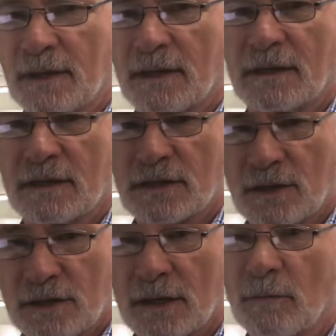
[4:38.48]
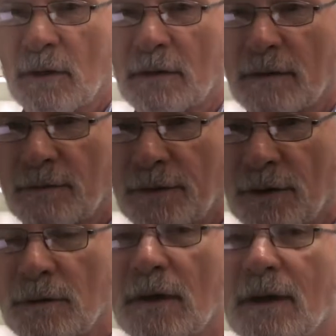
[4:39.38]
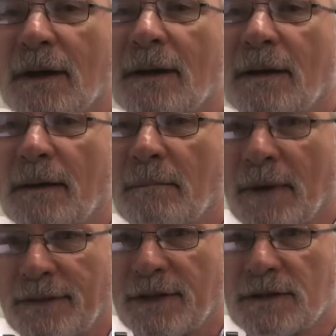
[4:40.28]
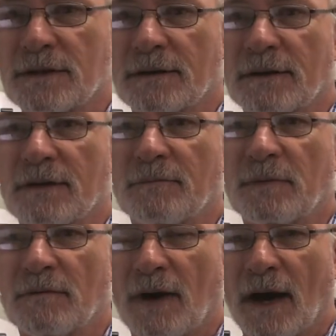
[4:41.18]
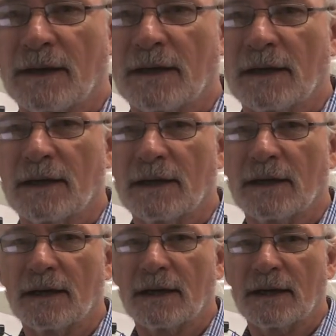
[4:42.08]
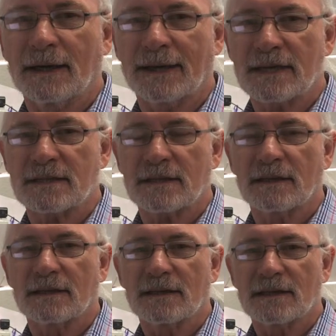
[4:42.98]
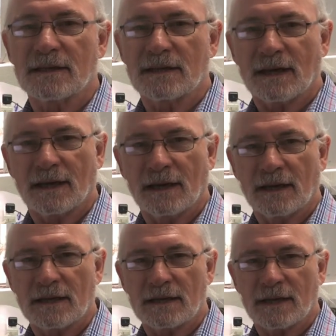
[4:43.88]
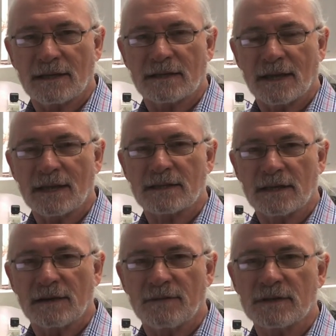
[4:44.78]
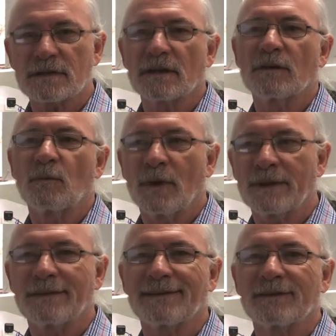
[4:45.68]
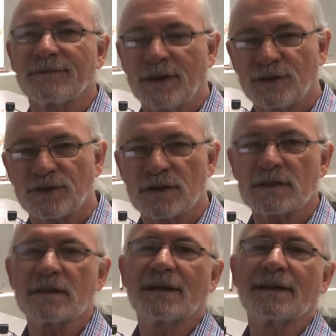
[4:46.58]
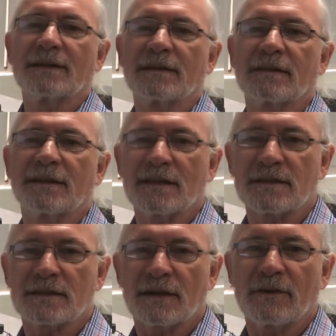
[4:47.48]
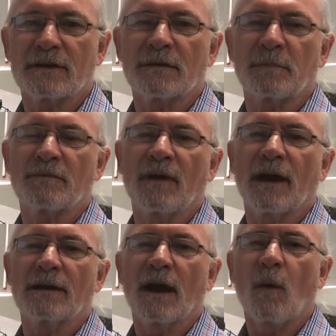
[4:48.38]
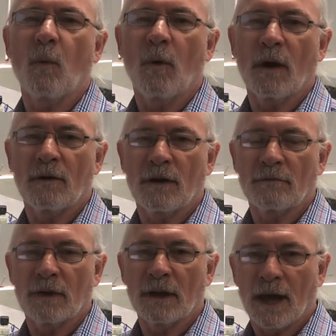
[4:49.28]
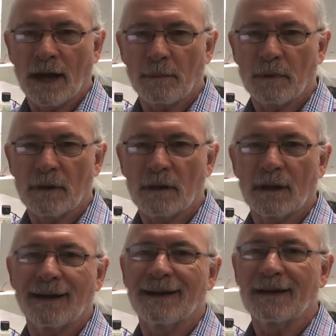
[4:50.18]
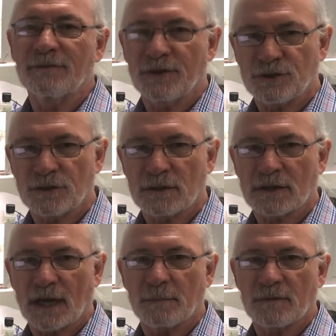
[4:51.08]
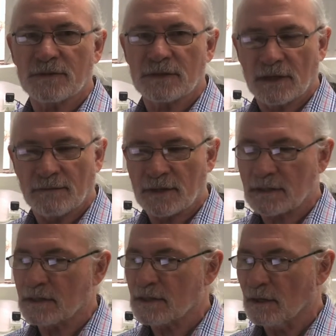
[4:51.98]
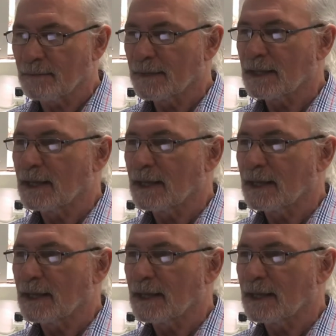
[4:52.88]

been discussing. One of the few methods of providing a guest internet service with the features that are necessary to provide a reliable and efficient type of service. And so